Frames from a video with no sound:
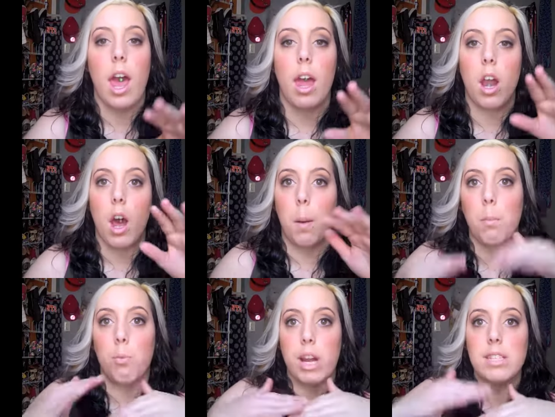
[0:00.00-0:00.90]
And um,
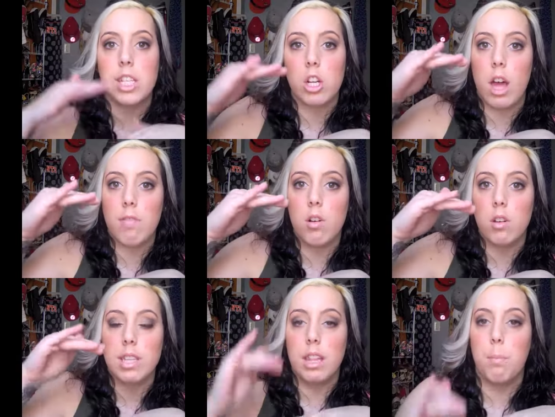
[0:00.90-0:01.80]
raising your
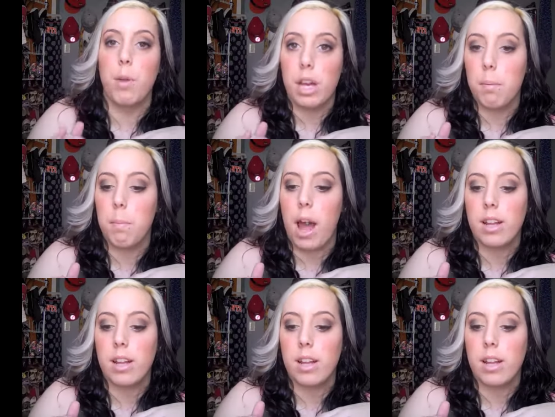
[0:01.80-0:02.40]
levels and then bringing them